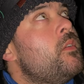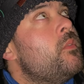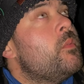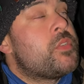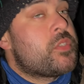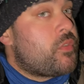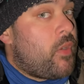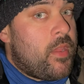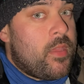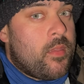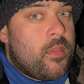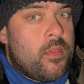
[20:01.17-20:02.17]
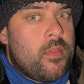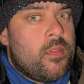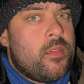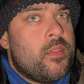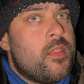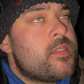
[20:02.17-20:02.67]
which is great
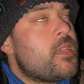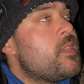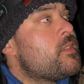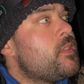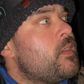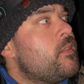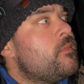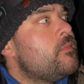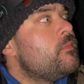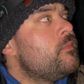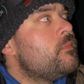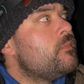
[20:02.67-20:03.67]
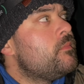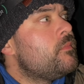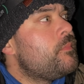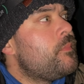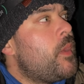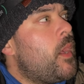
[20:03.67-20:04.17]
in the sense that
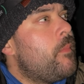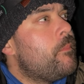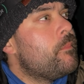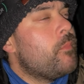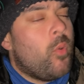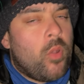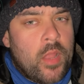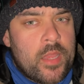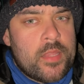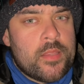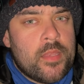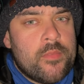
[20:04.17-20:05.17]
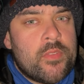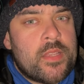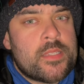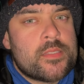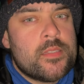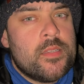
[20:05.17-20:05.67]
more light in the
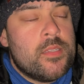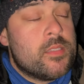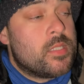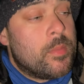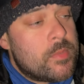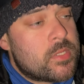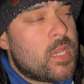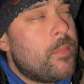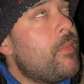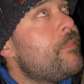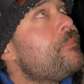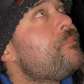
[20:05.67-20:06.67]
evenings, summer's coming,